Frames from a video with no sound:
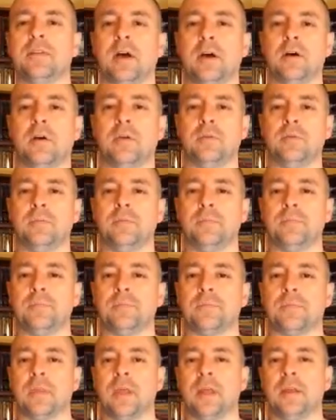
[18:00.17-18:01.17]
down
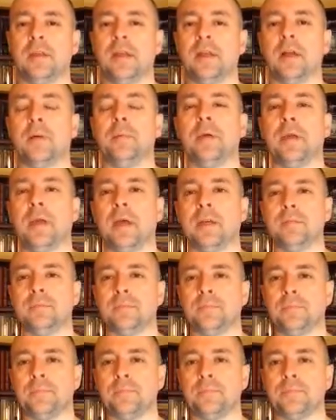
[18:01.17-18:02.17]
and get up again.
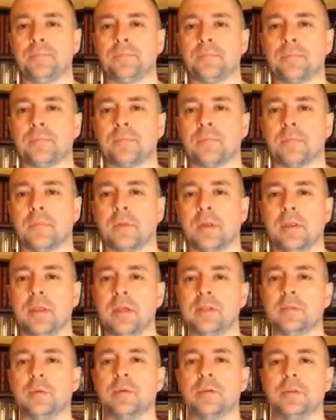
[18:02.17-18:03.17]

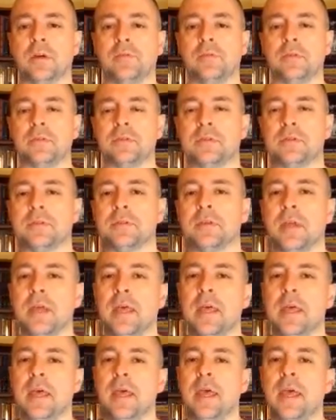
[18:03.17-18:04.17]
That's what toughness is.
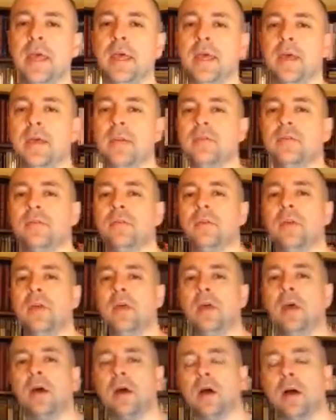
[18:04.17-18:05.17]
And
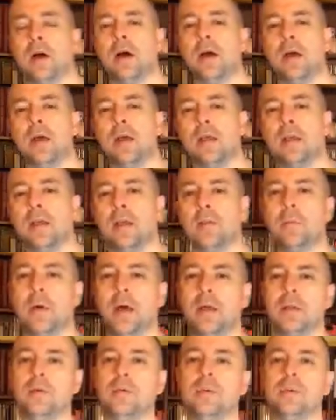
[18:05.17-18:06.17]

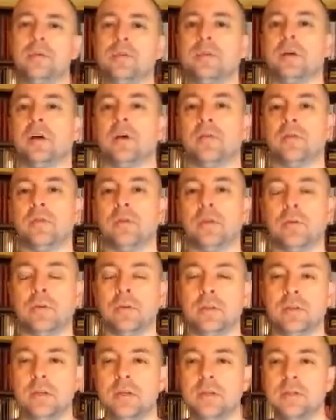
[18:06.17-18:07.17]
Milo is tough.
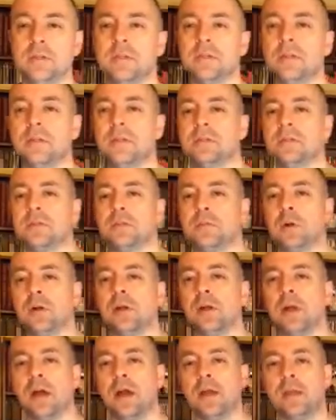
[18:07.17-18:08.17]
He's a
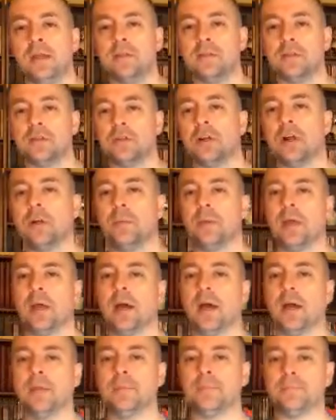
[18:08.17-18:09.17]
smart guy. He's a charming
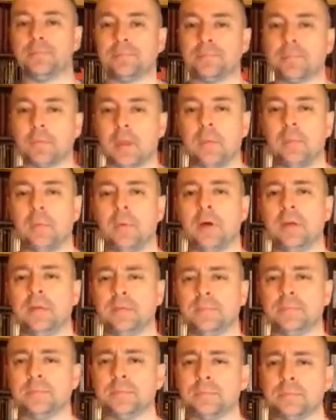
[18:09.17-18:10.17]
guy,
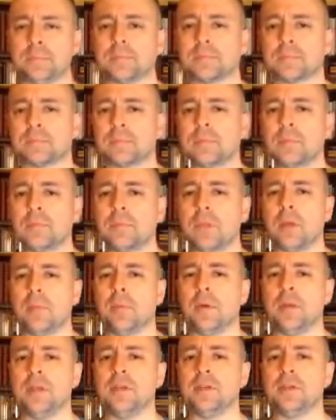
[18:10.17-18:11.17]
but
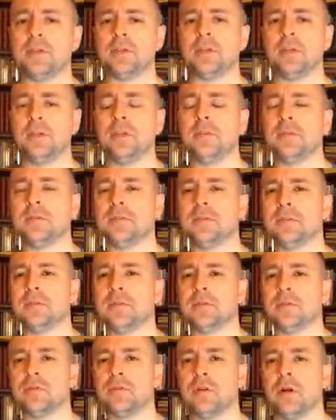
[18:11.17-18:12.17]
he is
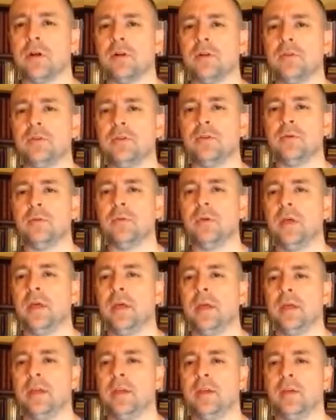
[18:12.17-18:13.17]
stronger too.
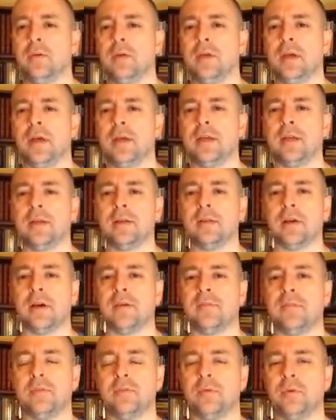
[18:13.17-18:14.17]
He got kicked
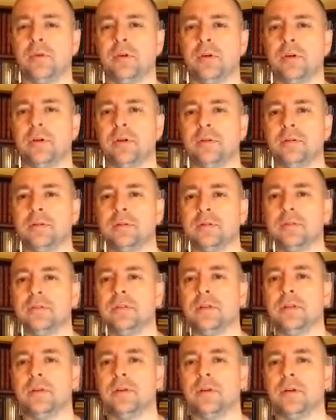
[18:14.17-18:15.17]
off of Twitter.
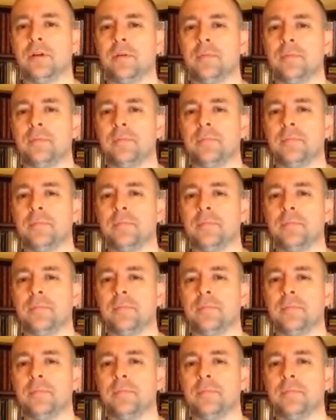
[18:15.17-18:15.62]
Didn't hurt him.